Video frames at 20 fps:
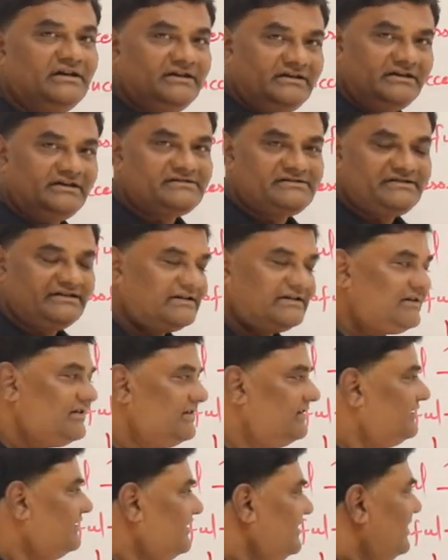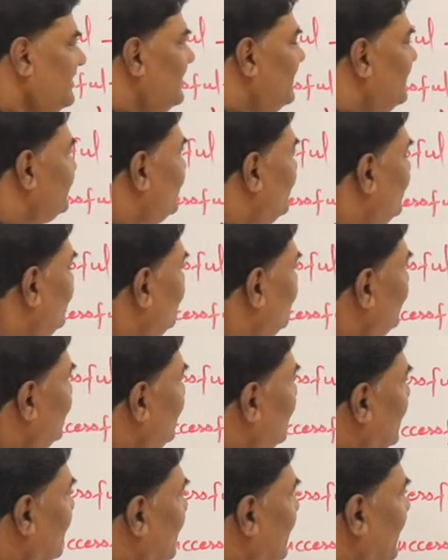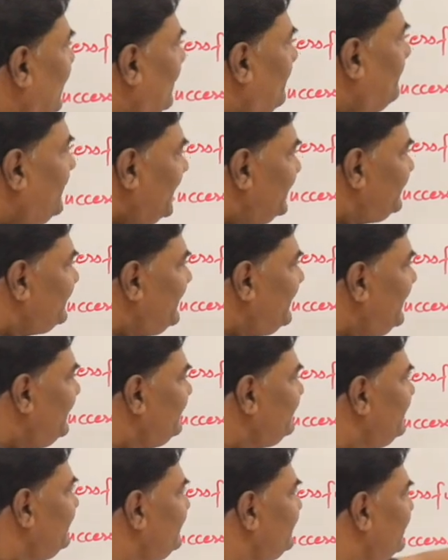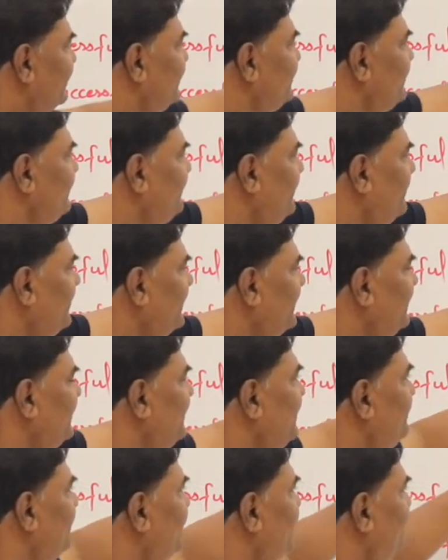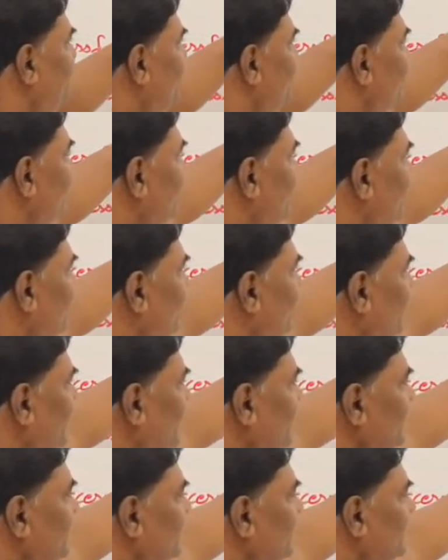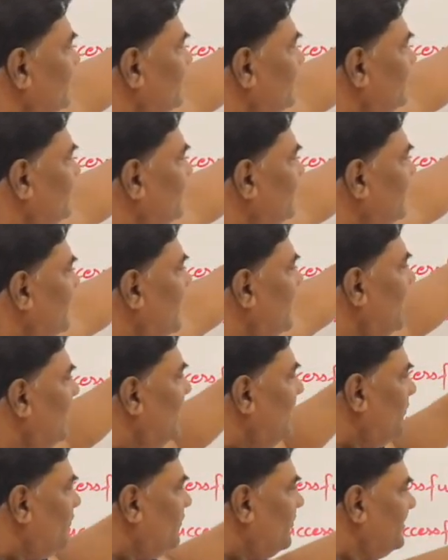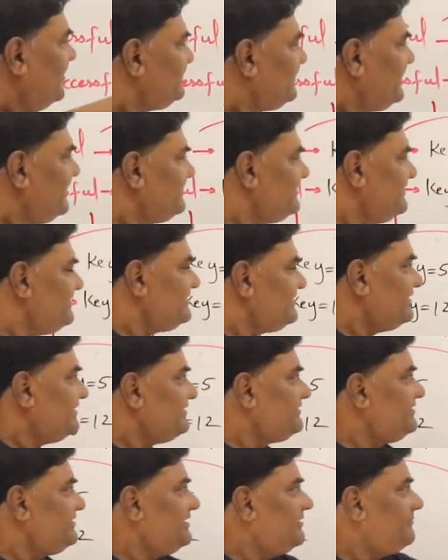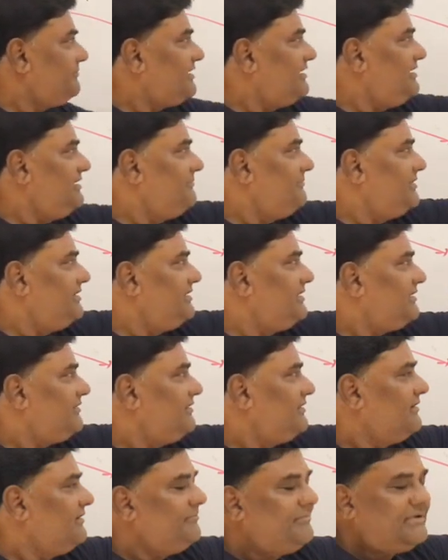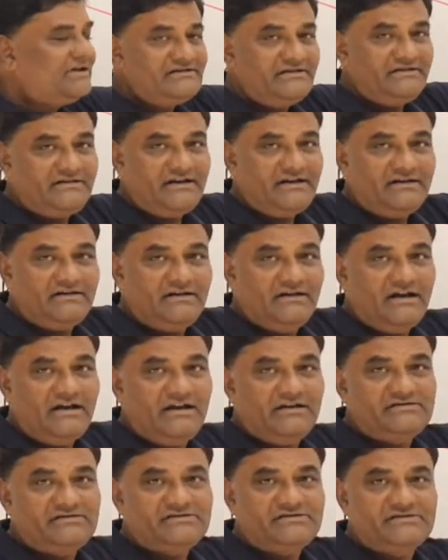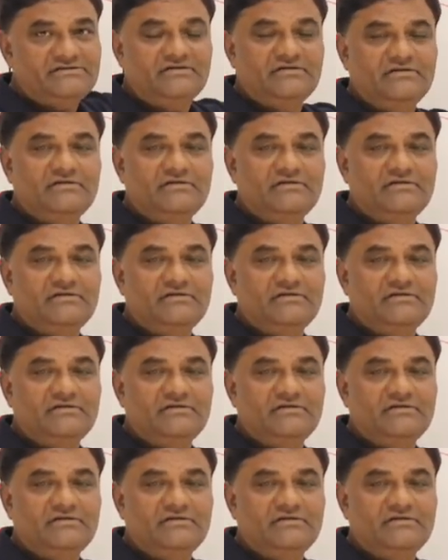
Let us check. So best case is searching for an element present at 1. Worst case is searching an element present at last.